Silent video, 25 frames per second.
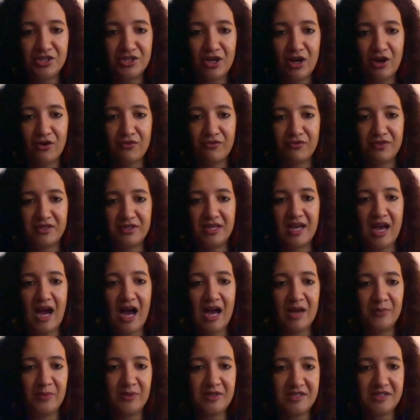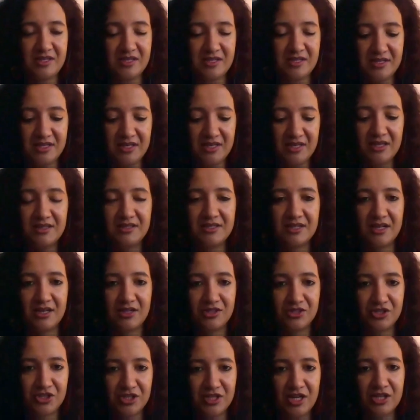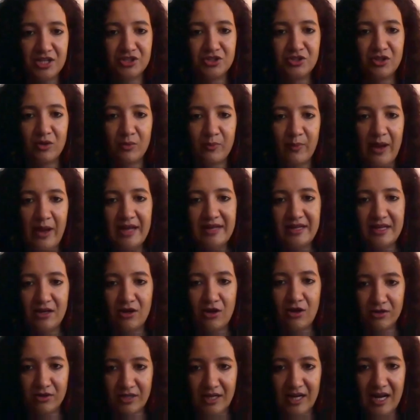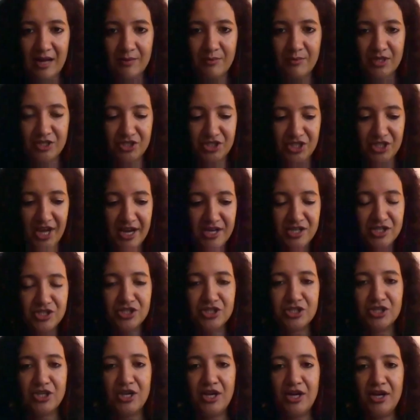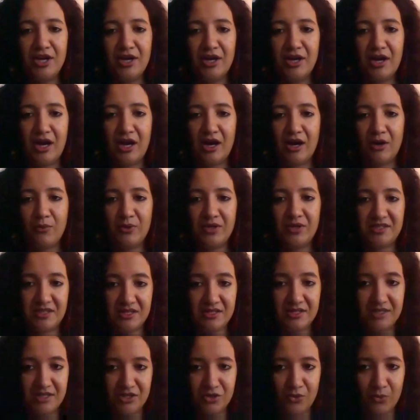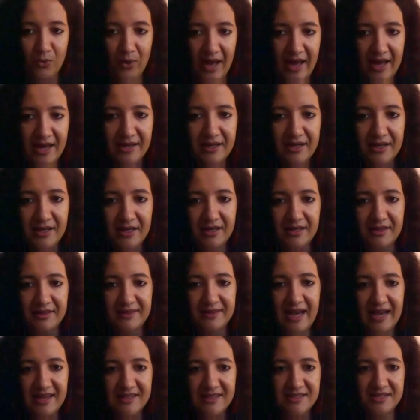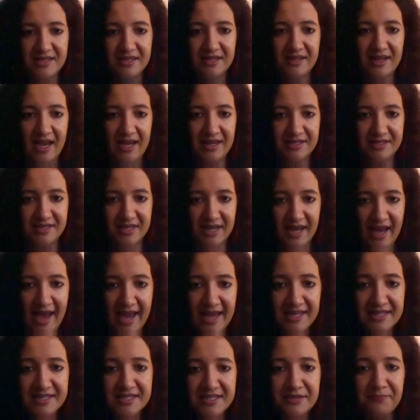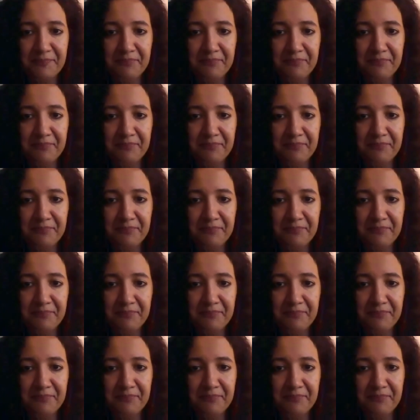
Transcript: of the IPCC, the International Panel on Climate Change, within the UN in 1988,